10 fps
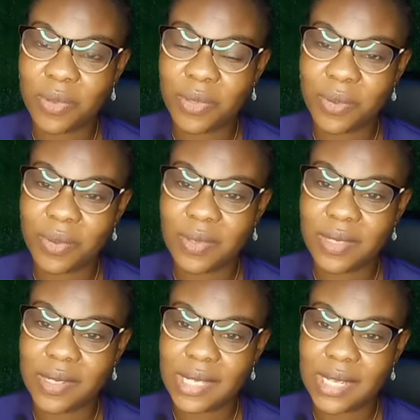So
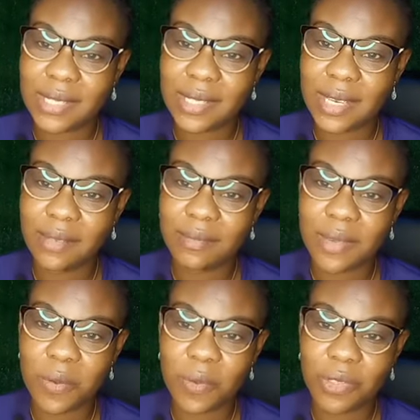until next time,
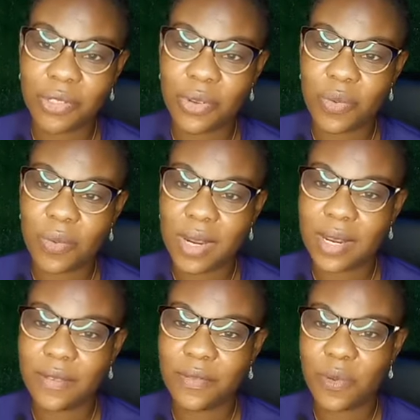I wish you a
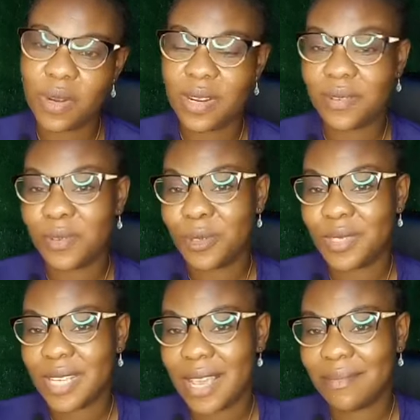wonderful, wonderful
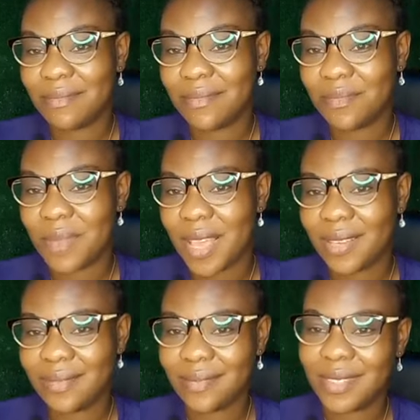time. Bye.
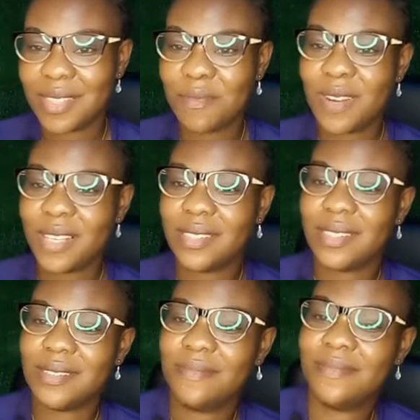Stay
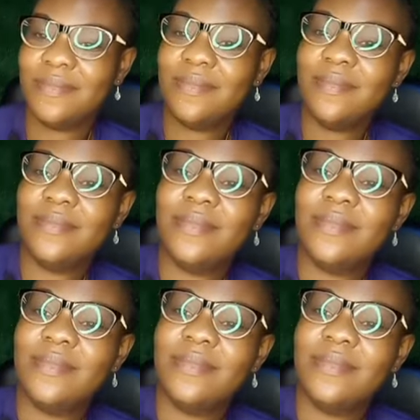blessed.